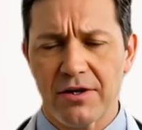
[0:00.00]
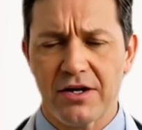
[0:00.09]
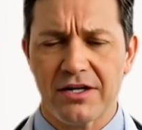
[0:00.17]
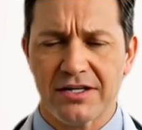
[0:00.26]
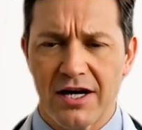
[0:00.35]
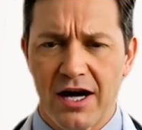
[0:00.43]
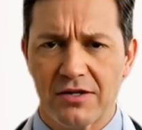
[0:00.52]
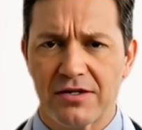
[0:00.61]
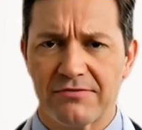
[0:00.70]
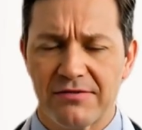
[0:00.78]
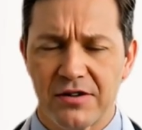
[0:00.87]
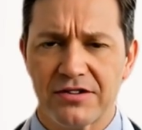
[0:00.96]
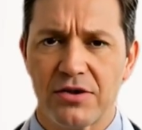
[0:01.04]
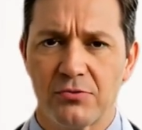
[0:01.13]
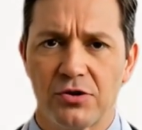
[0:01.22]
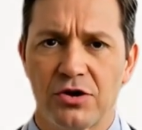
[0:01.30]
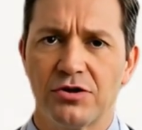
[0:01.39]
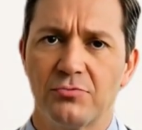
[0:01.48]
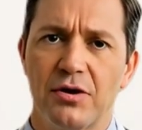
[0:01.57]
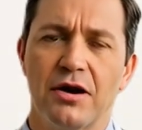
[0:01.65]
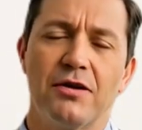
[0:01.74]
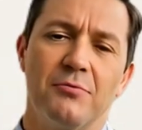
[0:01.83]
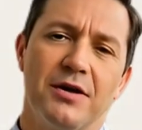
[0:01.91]
helpful for seniors with
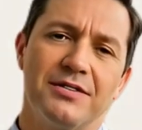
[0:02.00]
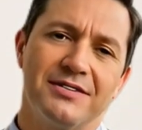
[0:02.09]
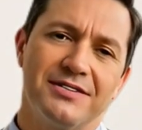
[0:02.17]
arthritis,